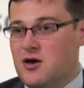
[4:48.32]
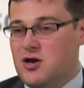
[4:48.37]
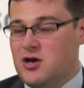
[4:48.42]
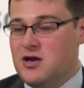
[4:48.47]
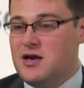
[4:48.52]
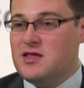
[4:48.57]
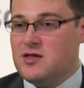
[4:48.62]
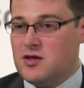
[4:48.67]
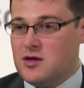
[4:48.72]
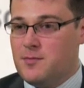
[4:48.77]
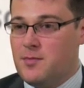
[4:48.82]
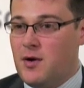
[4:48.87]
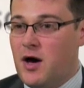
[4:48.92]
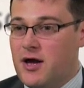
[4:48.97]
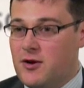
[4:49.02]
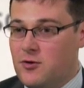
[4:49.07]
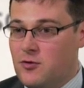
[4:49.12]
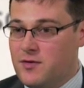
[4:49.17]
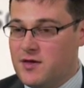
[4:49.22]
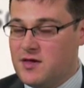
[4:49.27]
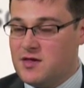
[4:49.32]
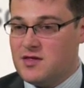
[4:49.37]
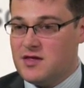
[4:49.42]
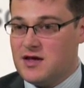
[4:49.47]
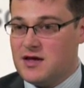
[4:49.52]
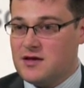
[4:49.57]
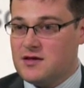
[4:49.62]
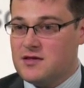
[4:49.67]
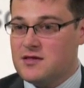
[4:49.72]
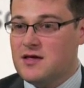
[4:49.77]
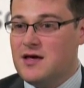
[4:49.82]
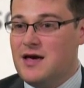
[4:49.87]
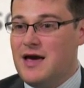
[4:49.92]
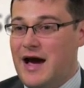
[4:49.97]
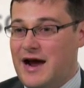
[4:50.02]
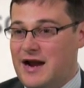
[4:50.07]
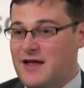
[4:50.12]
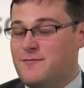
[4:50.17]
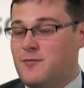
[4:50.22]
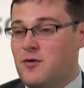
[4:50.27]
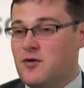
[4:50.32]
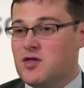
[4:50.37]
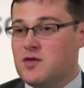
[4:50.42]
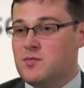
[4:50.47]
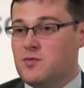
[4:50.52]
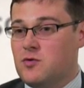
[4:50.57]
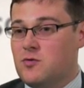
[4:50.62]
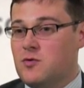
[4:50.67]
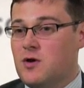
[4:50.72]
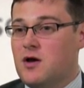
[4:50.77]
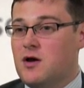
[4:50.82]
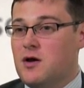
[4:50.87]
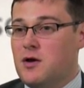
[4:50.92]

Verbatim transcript: You need to combine all these things and, if possible,